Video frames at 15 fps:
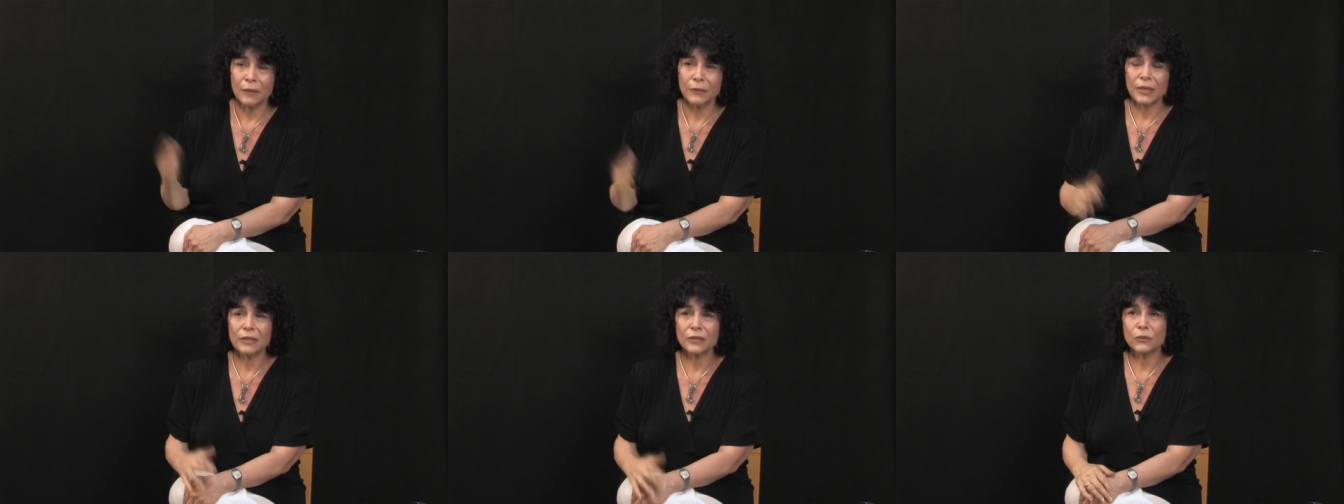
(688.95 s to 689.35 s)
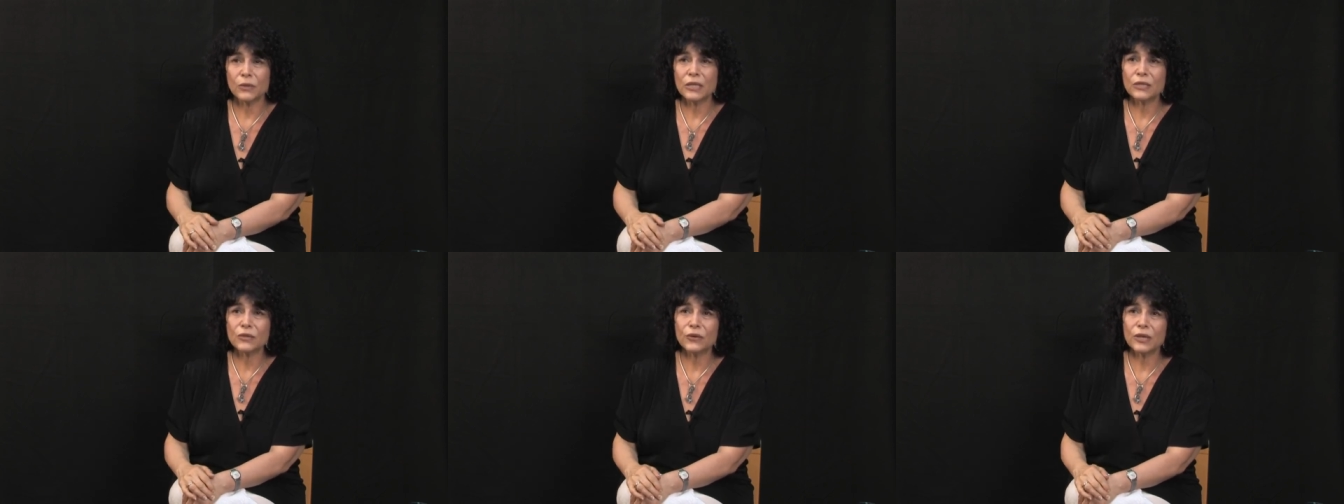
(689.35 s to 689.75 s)
Because
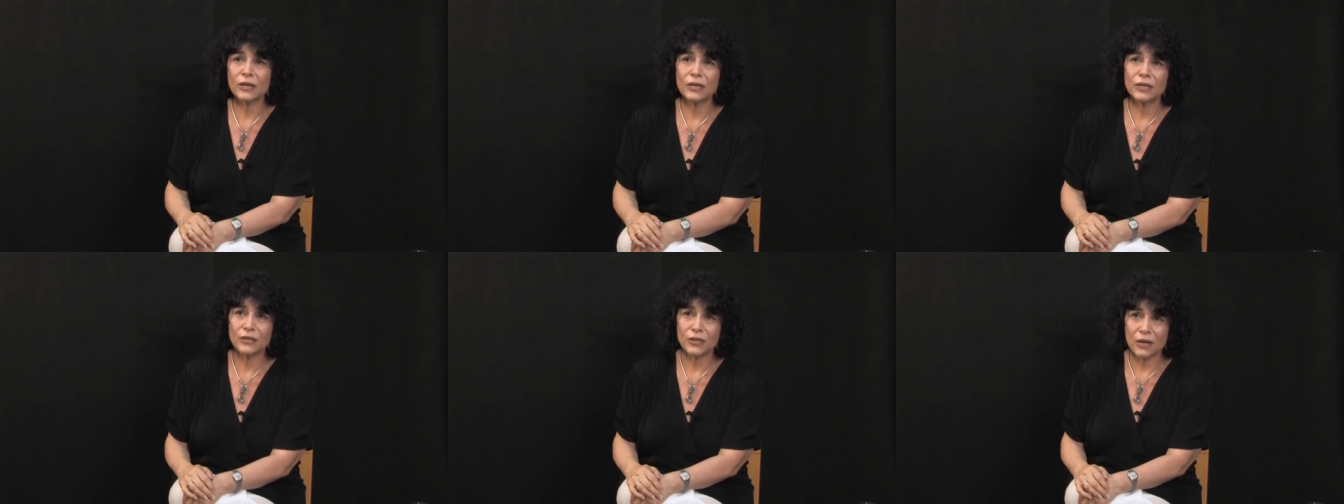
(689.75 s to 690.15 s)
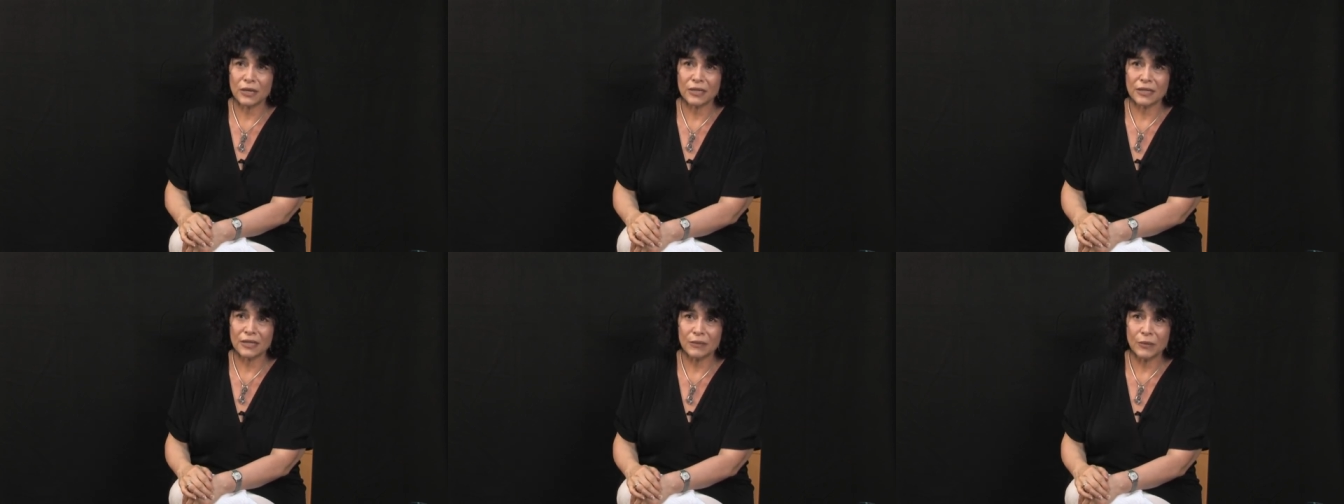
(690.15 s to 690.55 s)
what is Grit going to
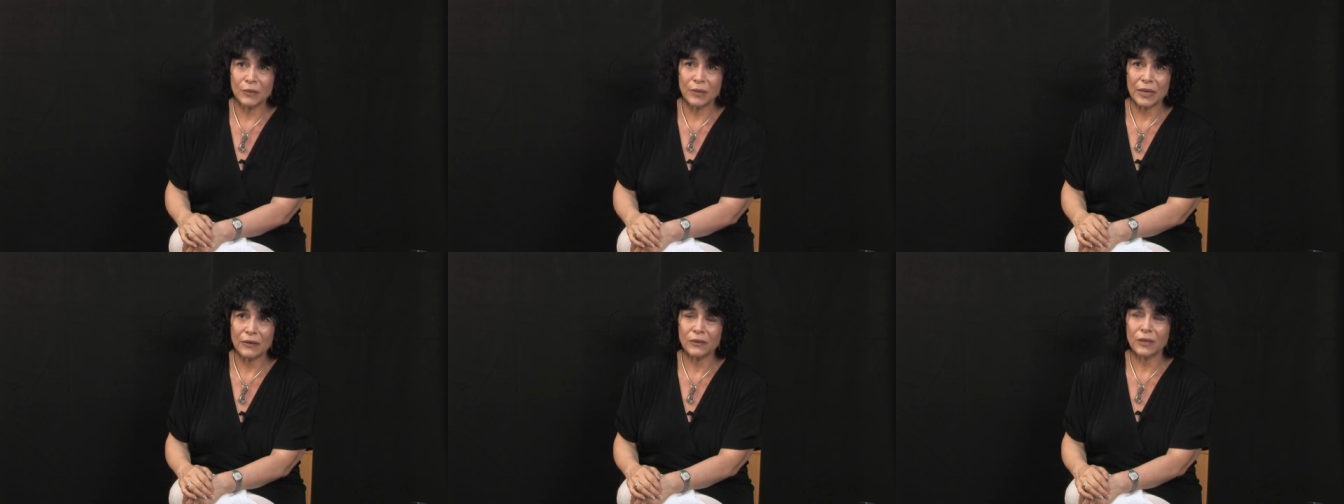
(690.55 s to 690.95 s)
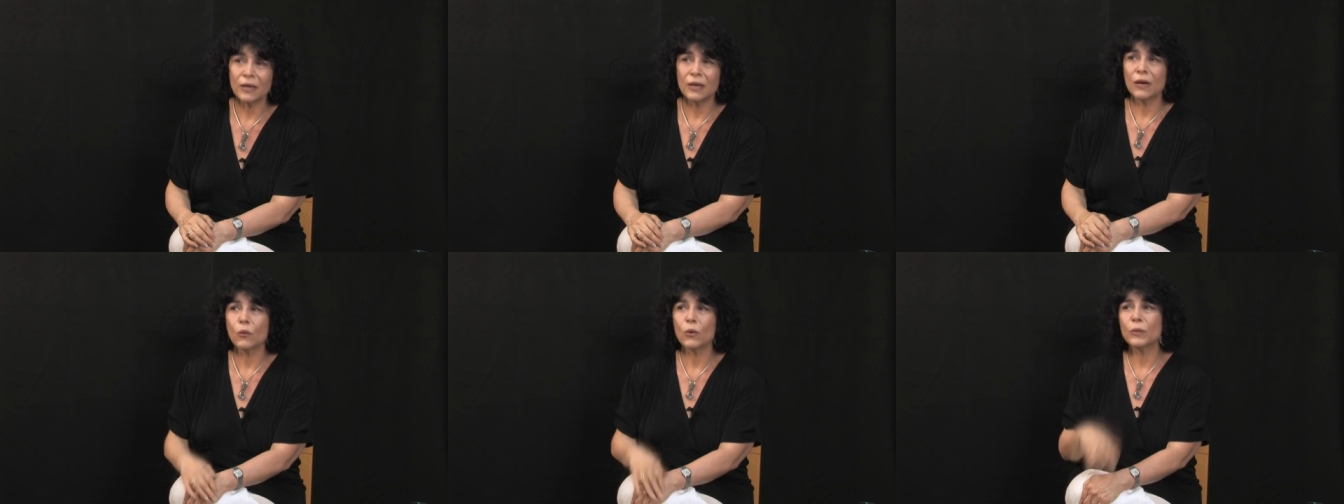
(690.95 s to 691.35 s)
talk to them about?
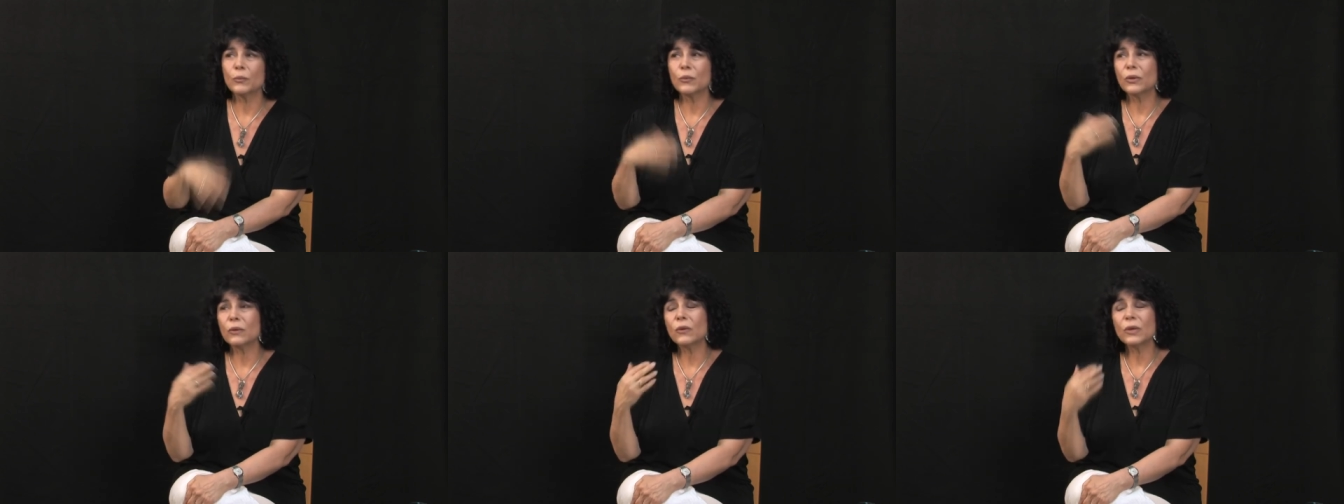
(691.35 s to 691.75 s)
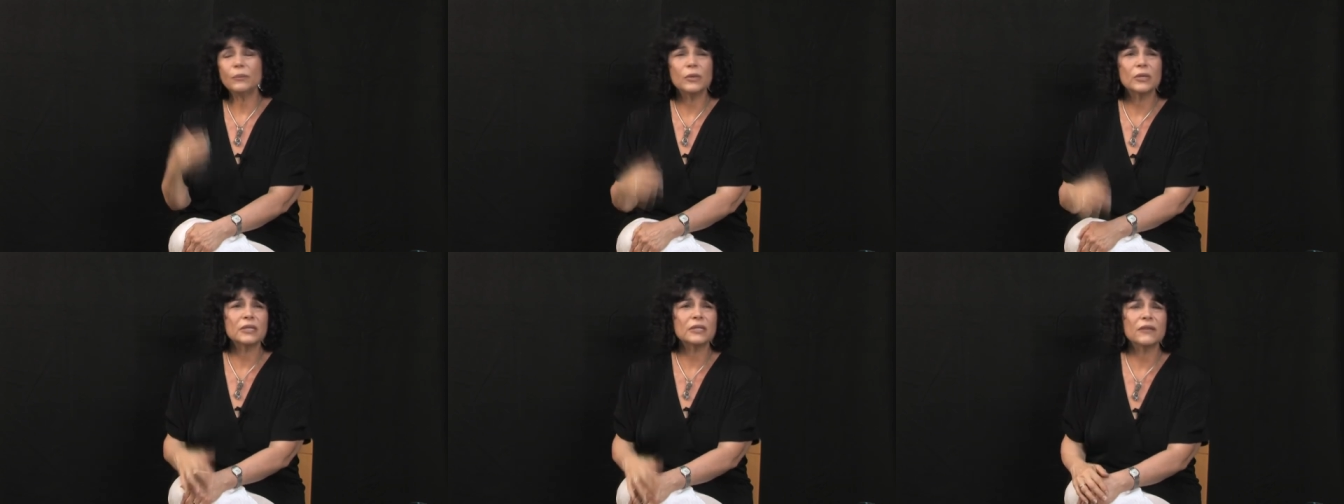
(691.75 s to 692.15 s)

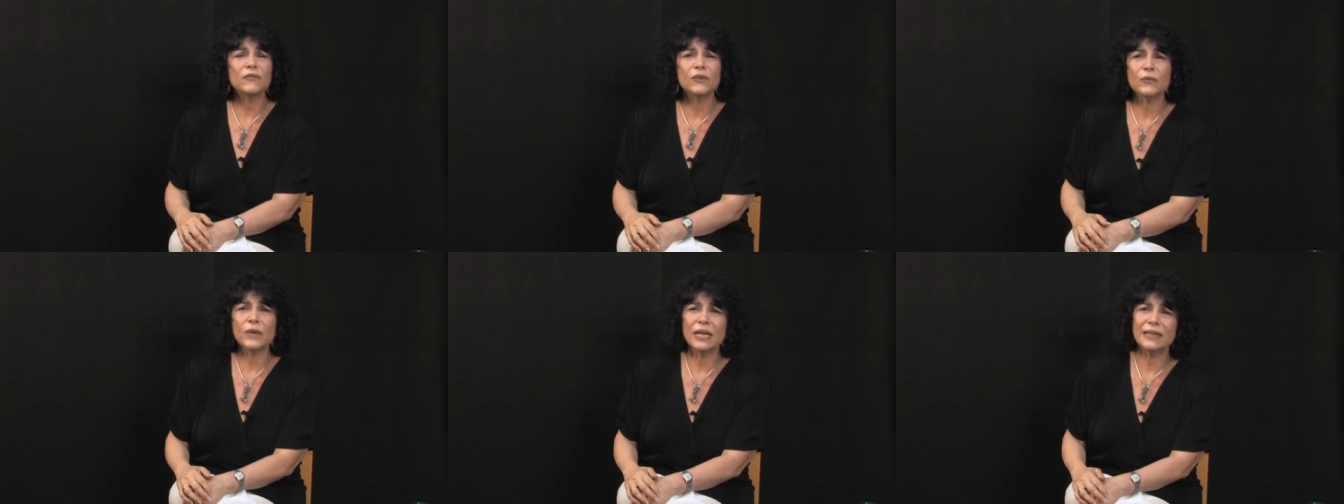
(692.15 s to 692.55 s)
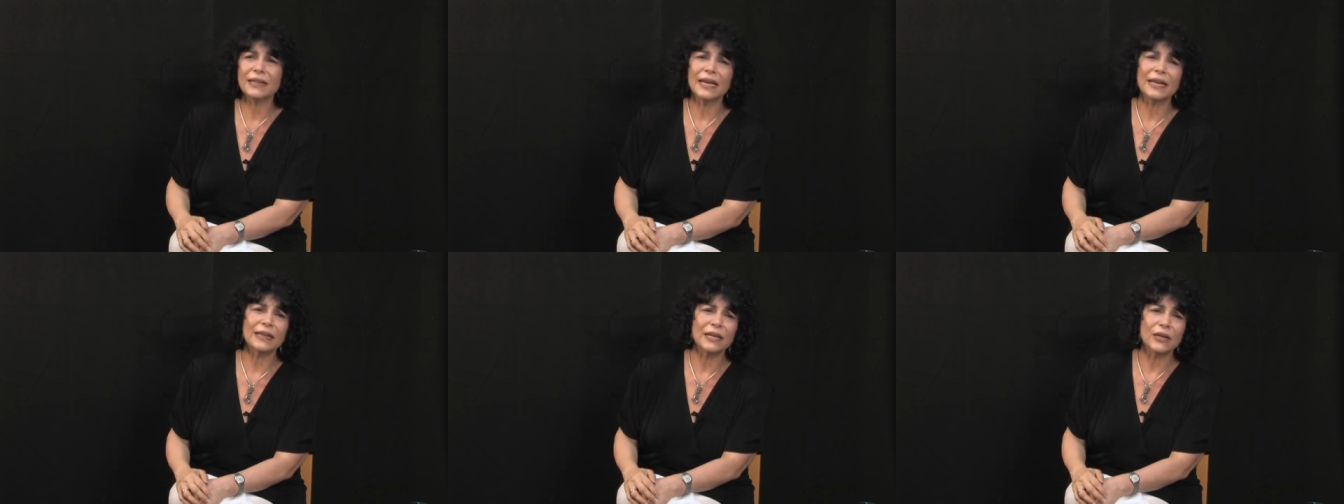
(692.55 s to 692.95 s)
What books have you read
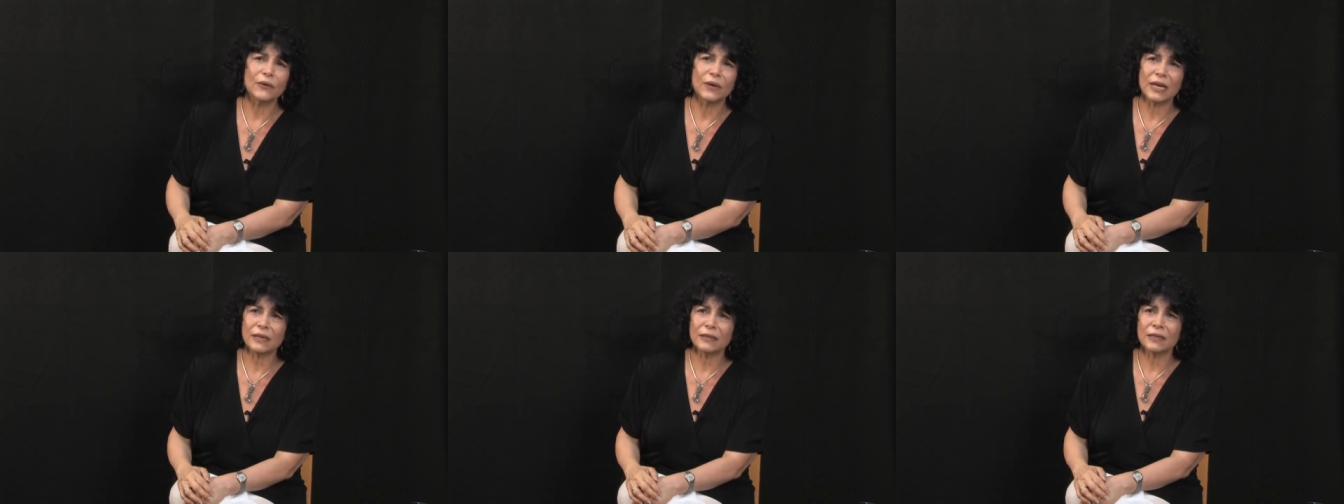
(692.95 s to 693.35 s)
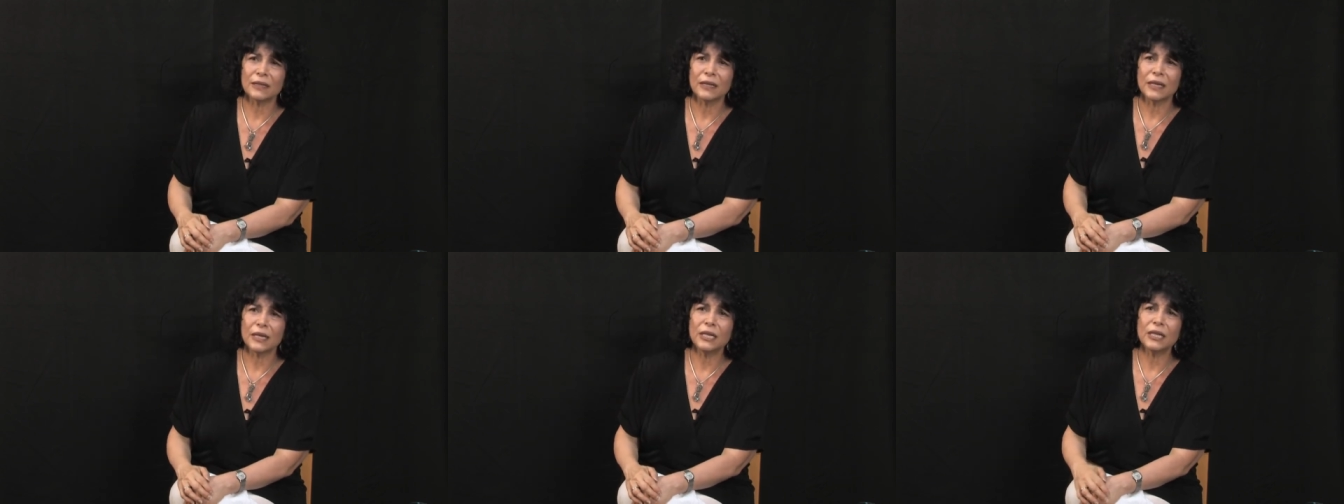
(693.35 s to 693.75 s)
lately, Grit?
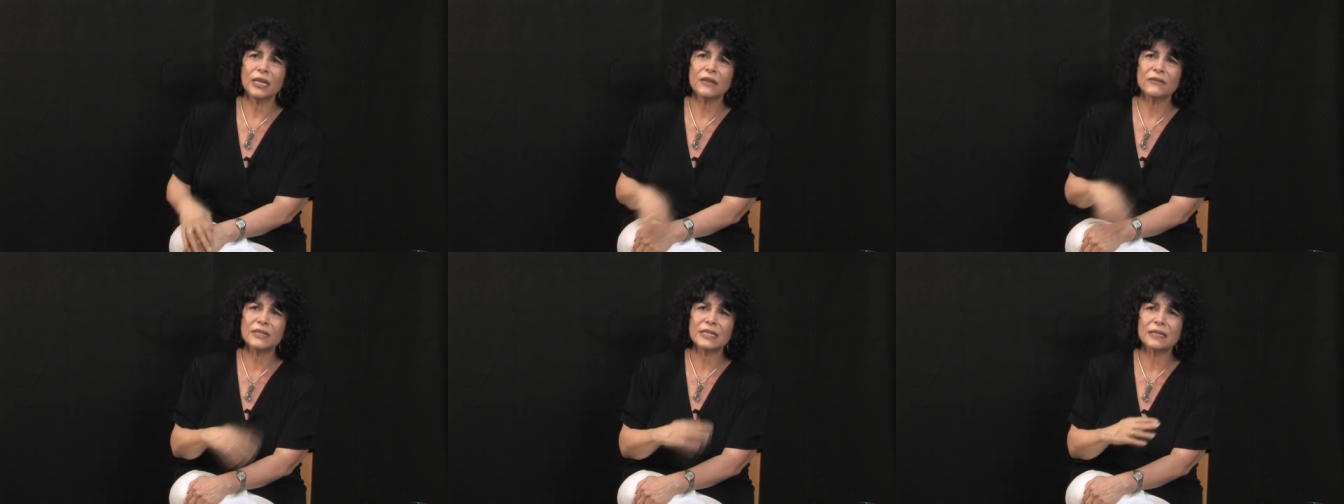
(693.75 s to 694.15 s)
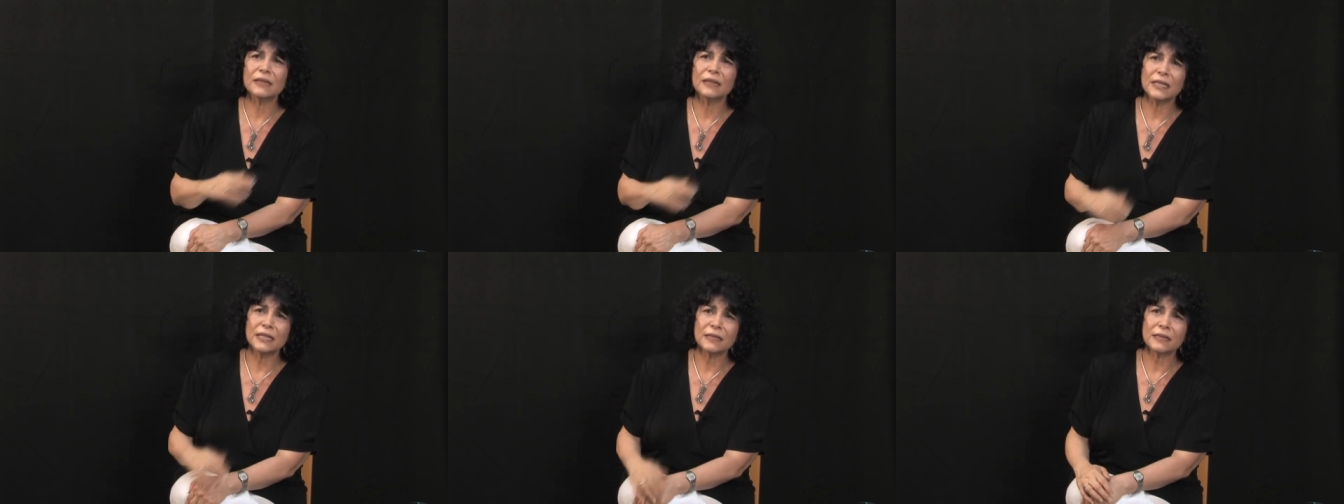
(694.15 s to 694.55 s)
Can you give us a
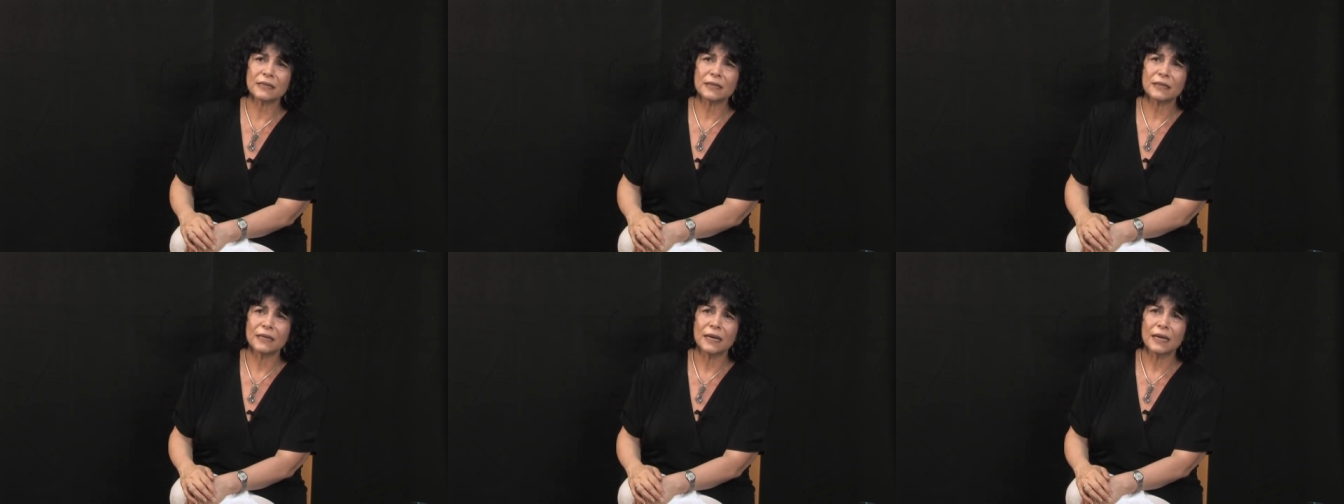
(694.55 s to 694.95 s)
list?